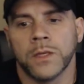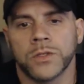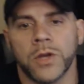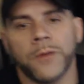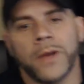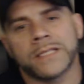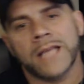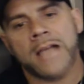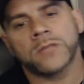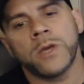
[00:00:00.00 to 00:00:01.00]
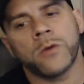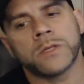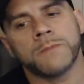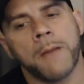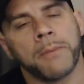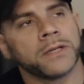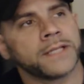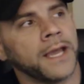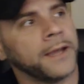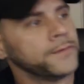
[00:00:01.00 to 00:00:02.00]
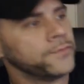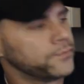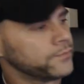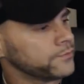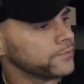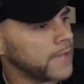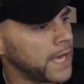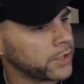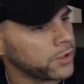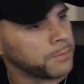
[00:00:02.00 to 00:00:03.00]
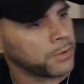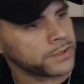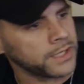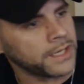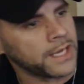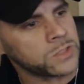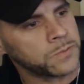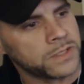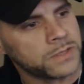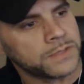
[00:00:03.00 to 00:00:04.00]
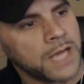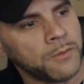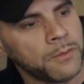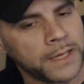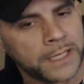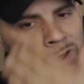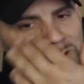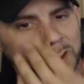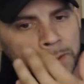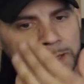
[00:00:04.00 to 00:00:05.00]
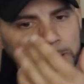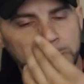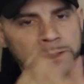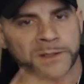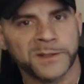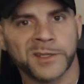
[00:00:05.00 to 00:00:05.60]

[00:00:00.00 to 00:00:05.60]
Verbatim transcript: So, anyways, last week was my birthday. Had a good birthday. Got to spend some time with my kids. I love my kids.